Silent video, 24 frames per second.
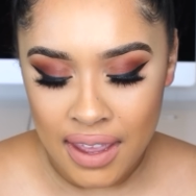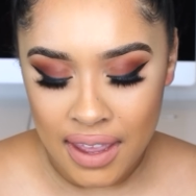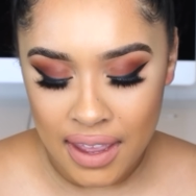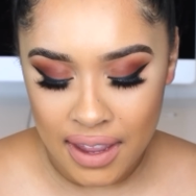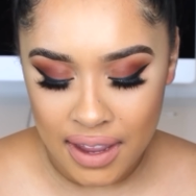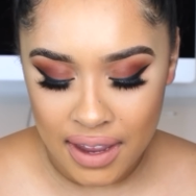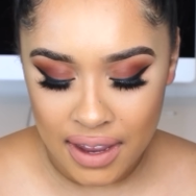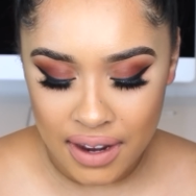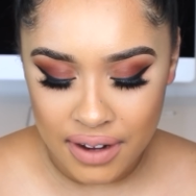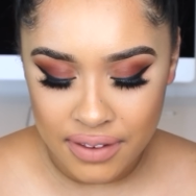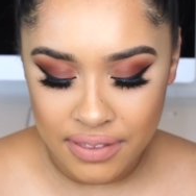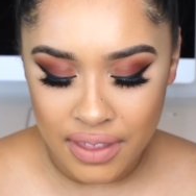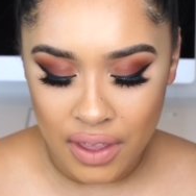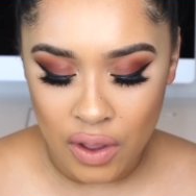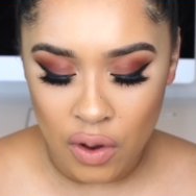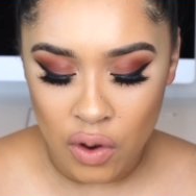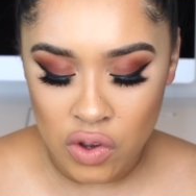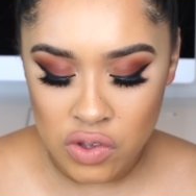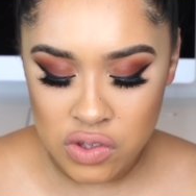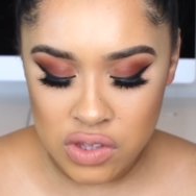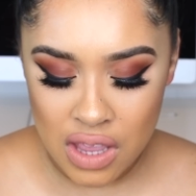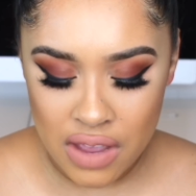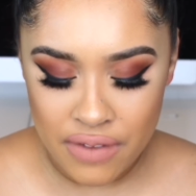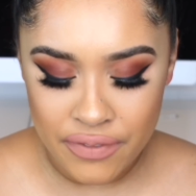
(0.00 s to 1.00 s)
and they
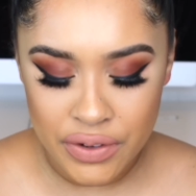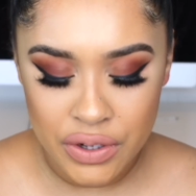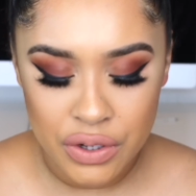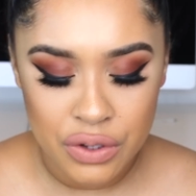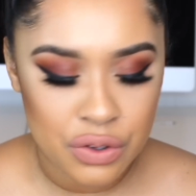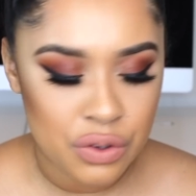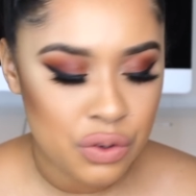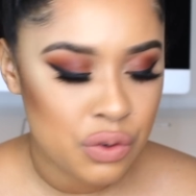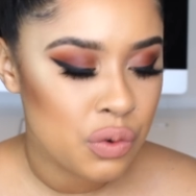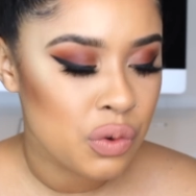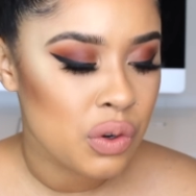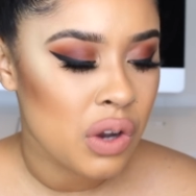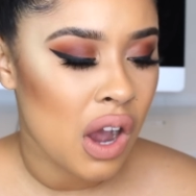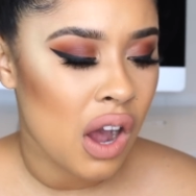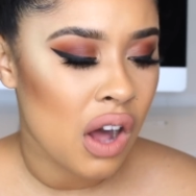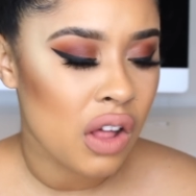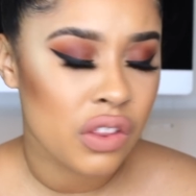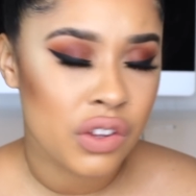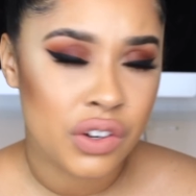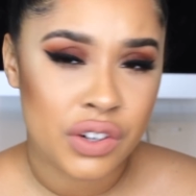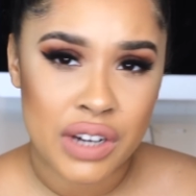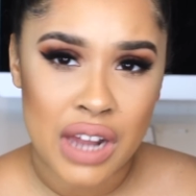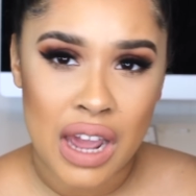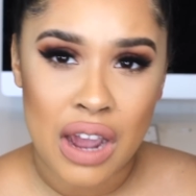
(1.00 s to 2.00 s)
also have a new
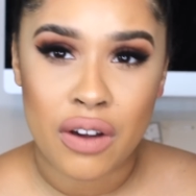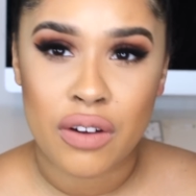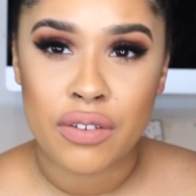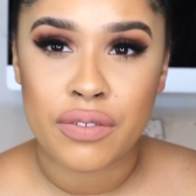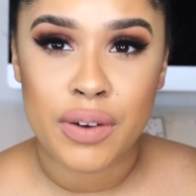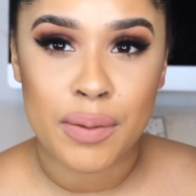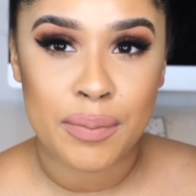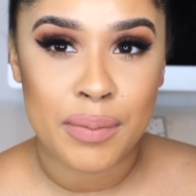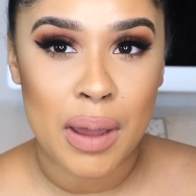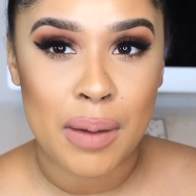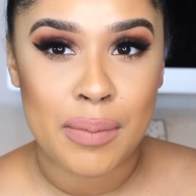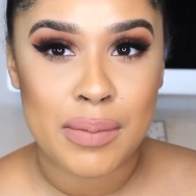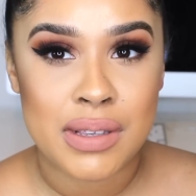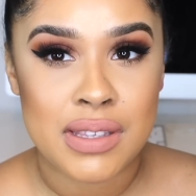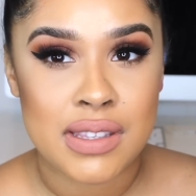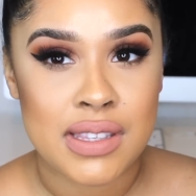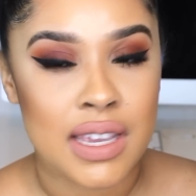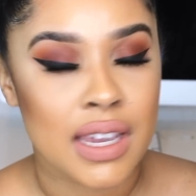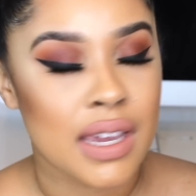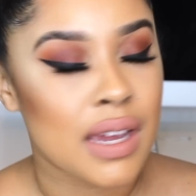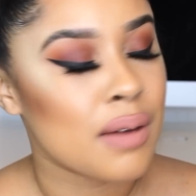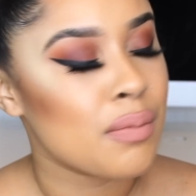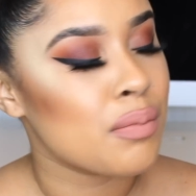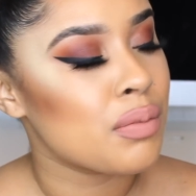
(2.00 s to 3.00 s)
color now if I'm not
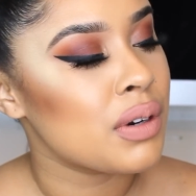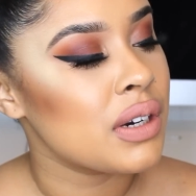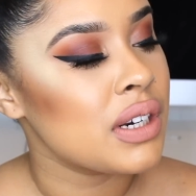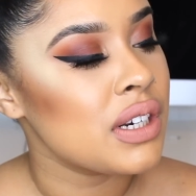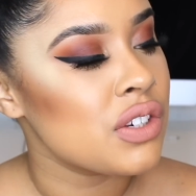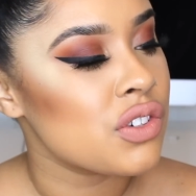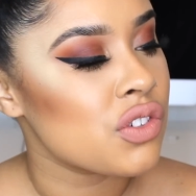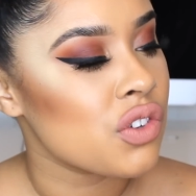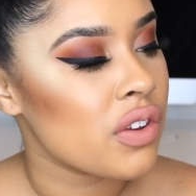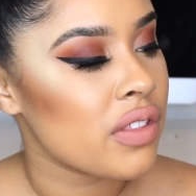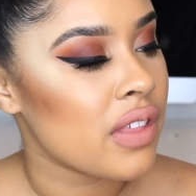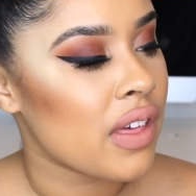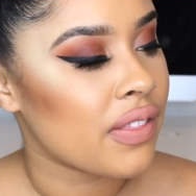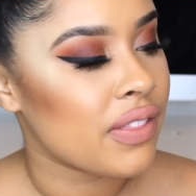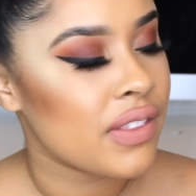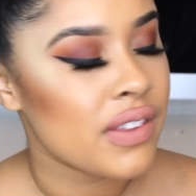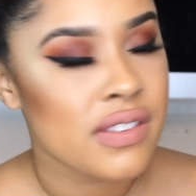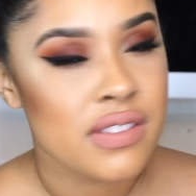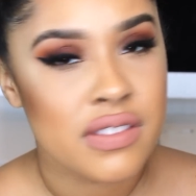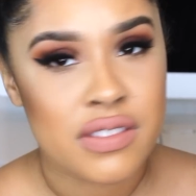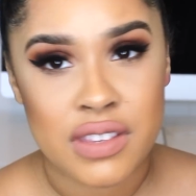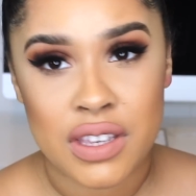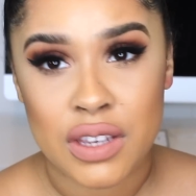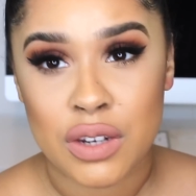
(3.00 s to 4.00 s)
mistaken I'm pretty sure that
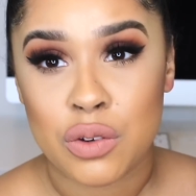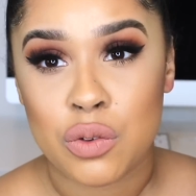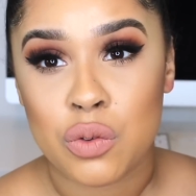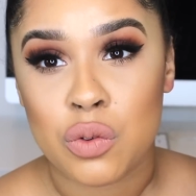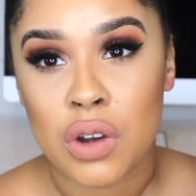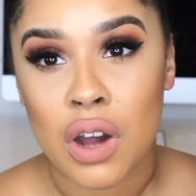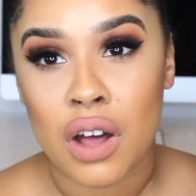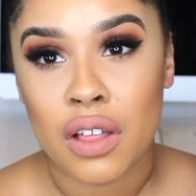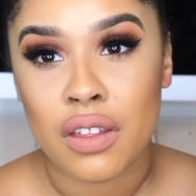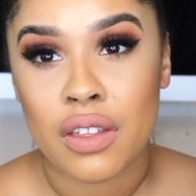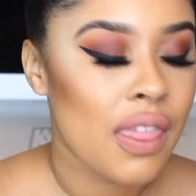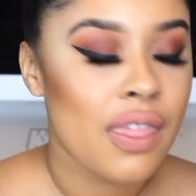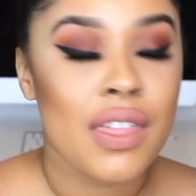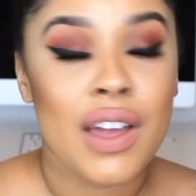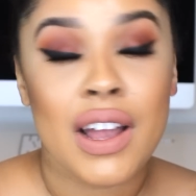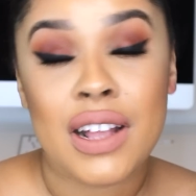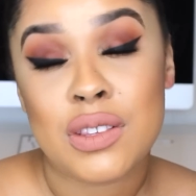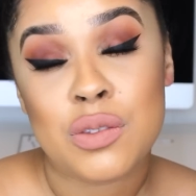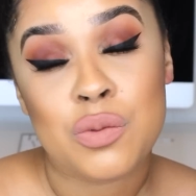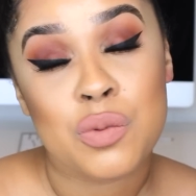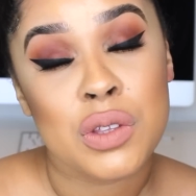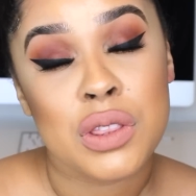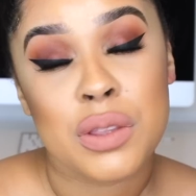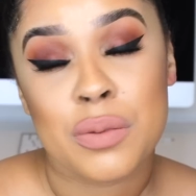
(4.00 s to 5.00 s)
this is a new color
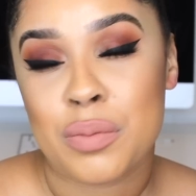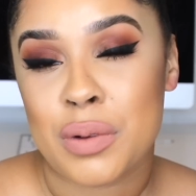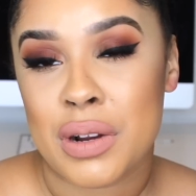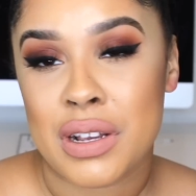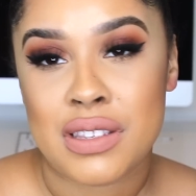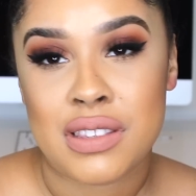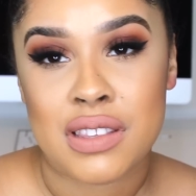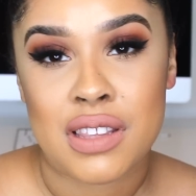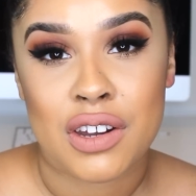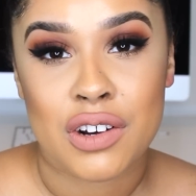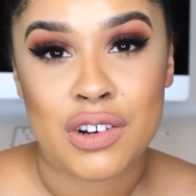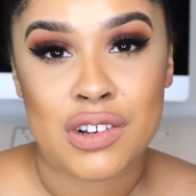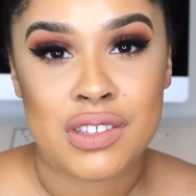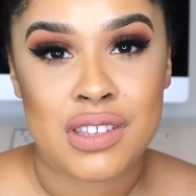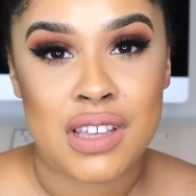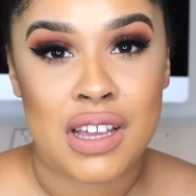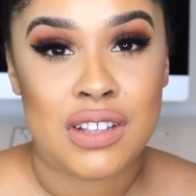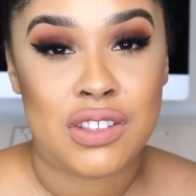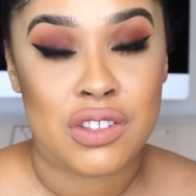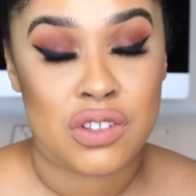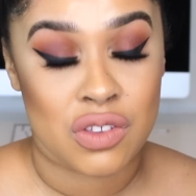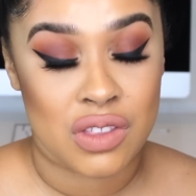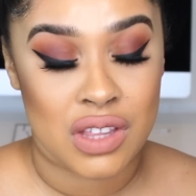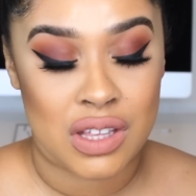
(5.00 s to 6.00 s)
that's what the press letter
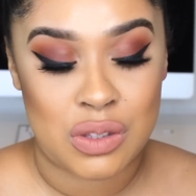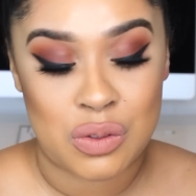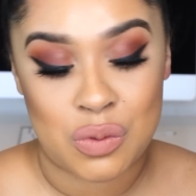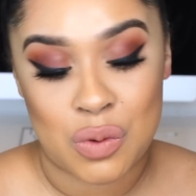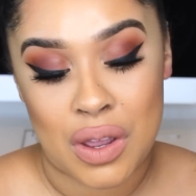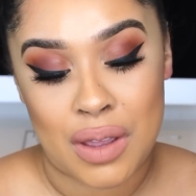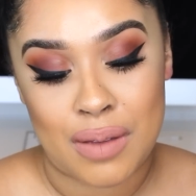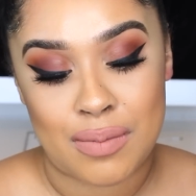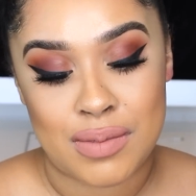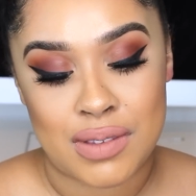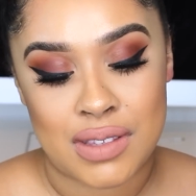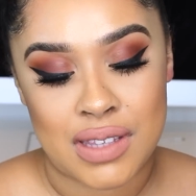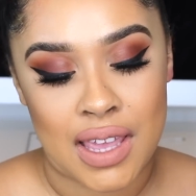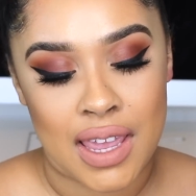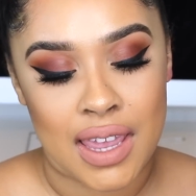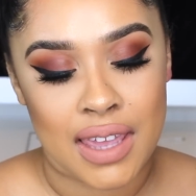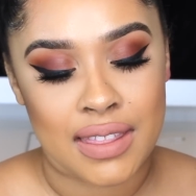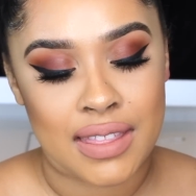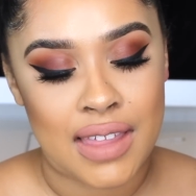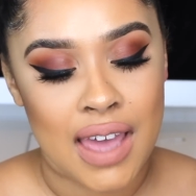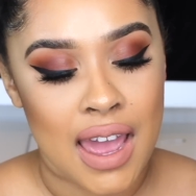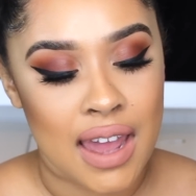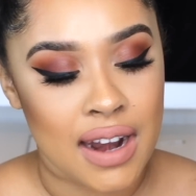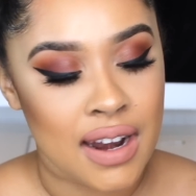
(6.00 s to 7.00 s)
said so that's why I'm
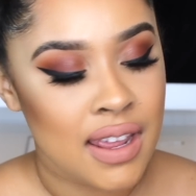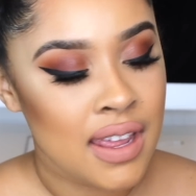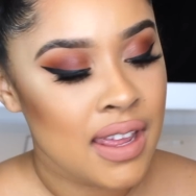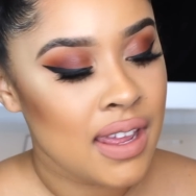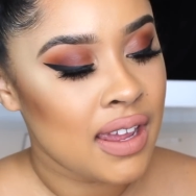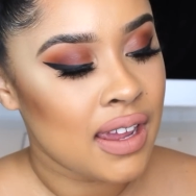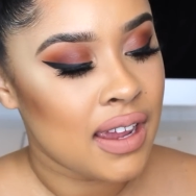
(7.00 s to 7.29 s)
saying that